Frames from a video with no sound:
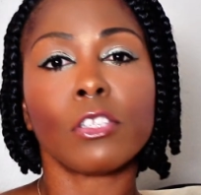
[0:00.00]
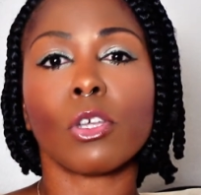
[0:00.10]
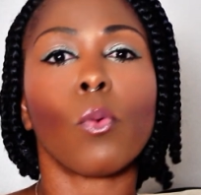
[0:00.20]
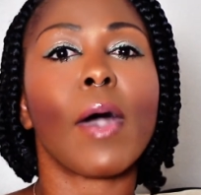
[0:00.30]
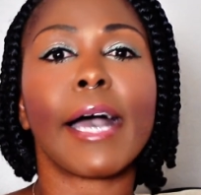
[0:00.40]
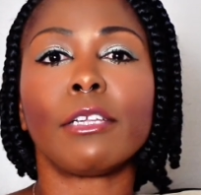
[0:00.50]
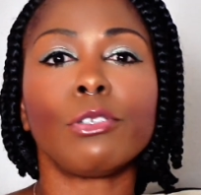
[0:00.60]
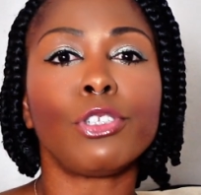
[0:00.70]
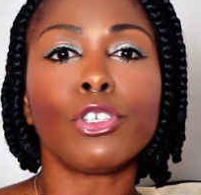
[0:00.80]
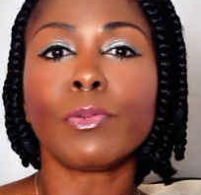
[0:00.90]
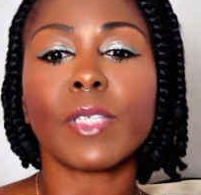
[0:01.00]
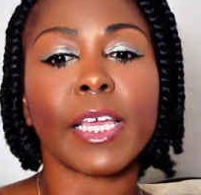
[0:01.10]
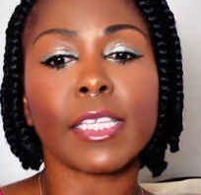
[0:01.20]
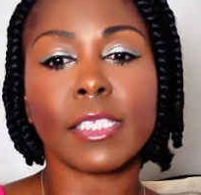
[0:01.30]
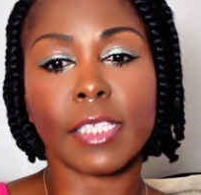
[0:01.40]
So why do dupes
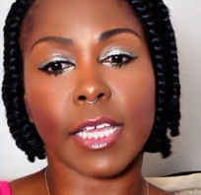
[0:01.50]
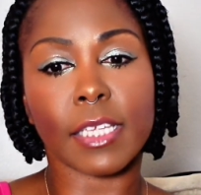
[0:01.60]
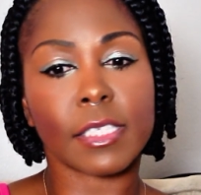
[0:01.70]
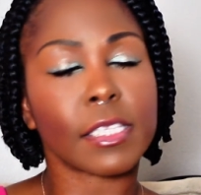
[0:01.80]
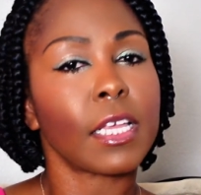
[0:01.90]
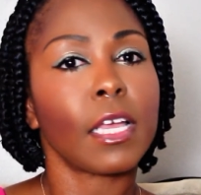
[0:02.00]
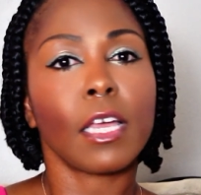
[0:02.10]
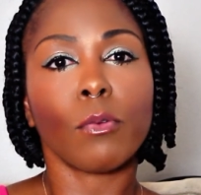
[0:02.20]
exist?